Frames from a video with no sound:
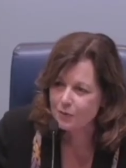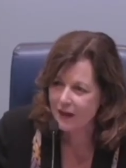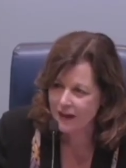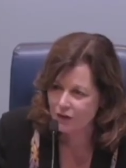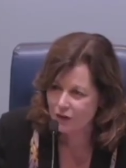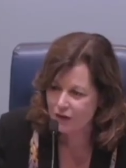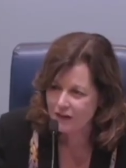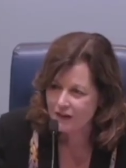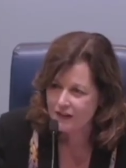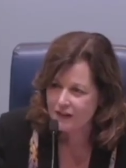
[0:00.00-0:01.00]
whole thing, and,
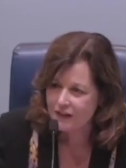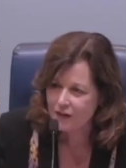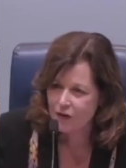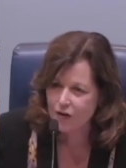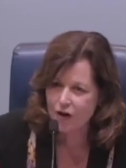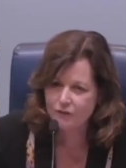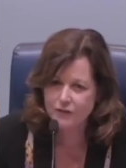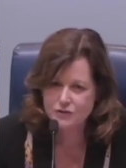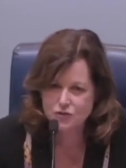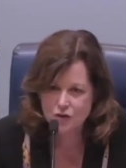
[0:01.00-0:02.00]
and I don't want to belabor the